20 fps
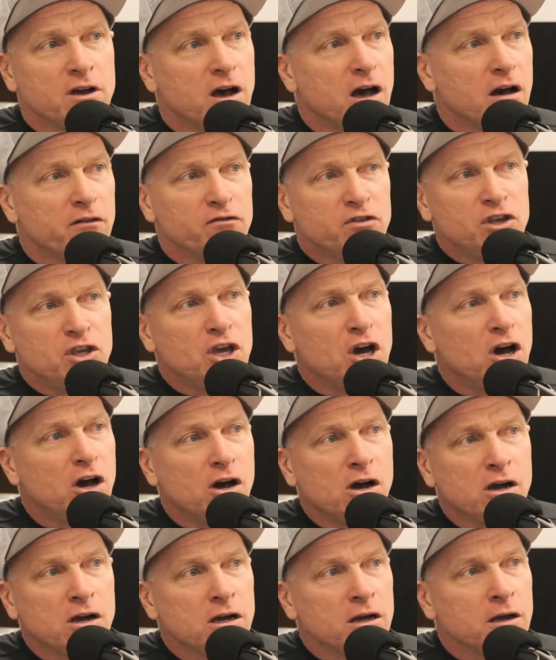of
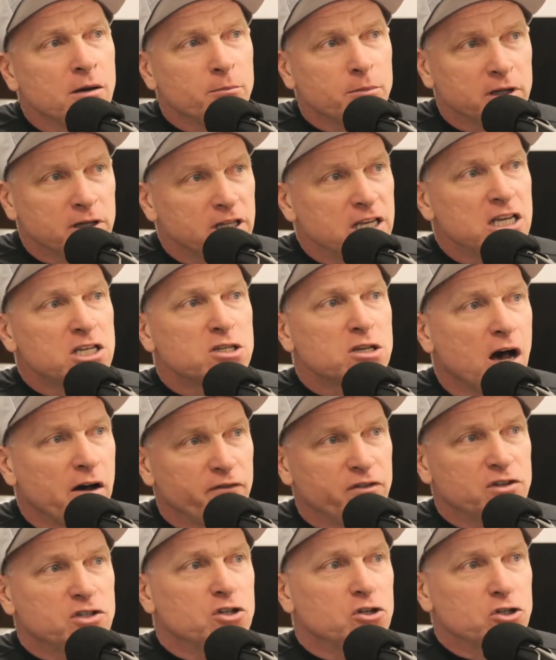young police
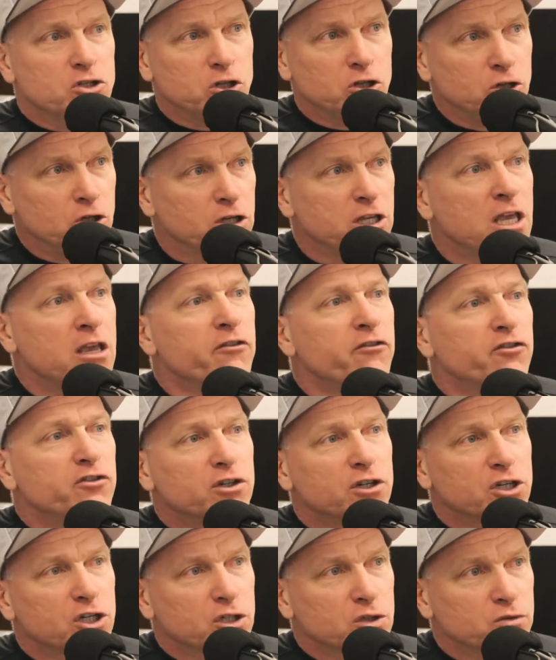officers looking
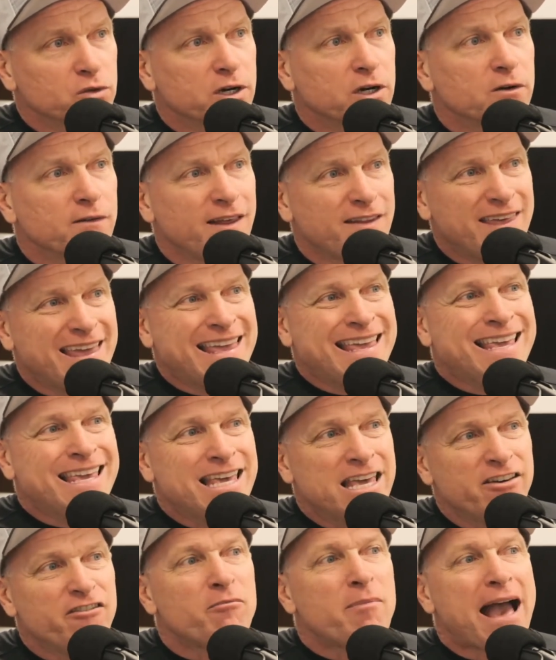for a career that they can
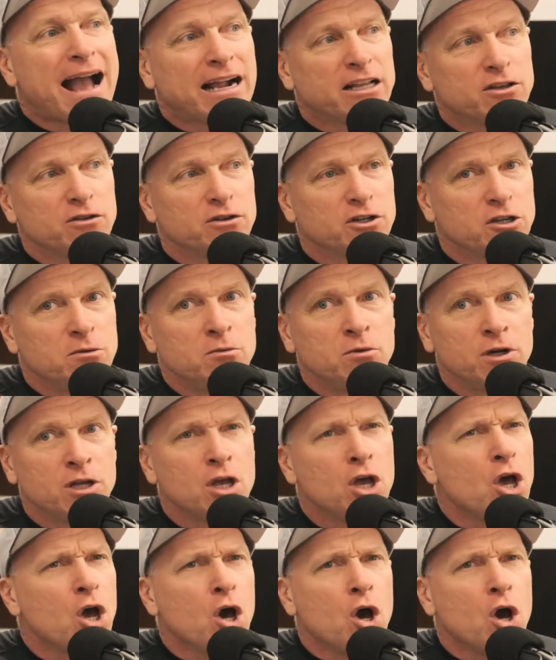give back to their community.